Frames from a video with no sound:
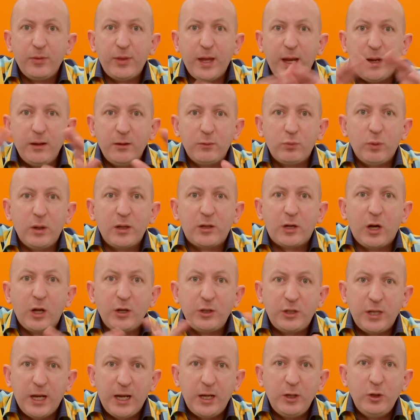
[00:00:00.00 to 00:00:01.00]
Things will
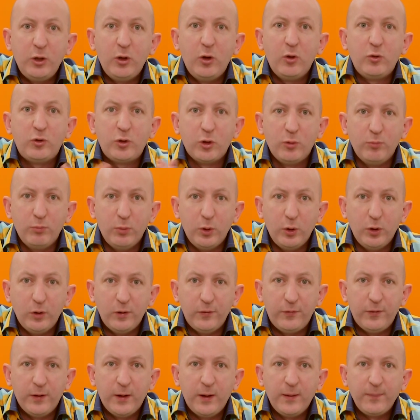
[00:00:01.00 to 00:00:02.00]
continue to
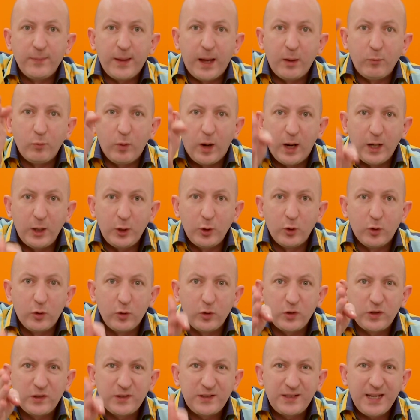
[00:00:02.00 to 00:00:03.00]
move. And while
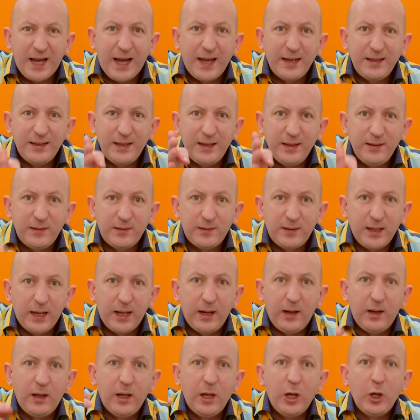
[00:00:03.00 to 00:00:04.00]
you're standing
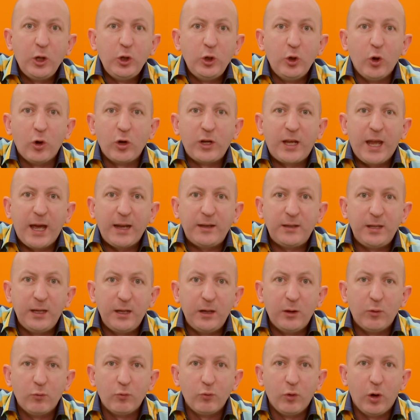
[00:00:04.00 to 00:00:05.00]
still, you're
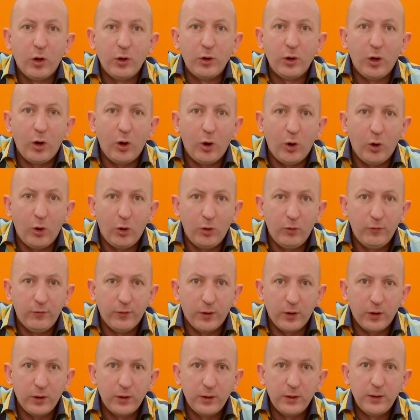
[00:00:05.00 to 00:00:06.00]
getting run
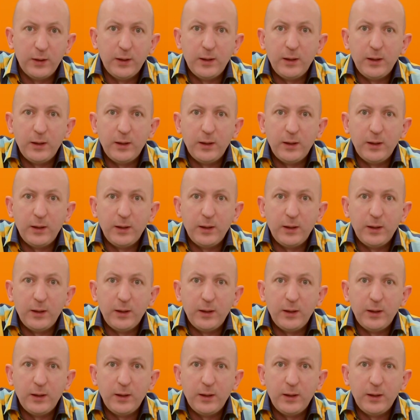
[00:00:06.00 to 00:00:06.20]
over.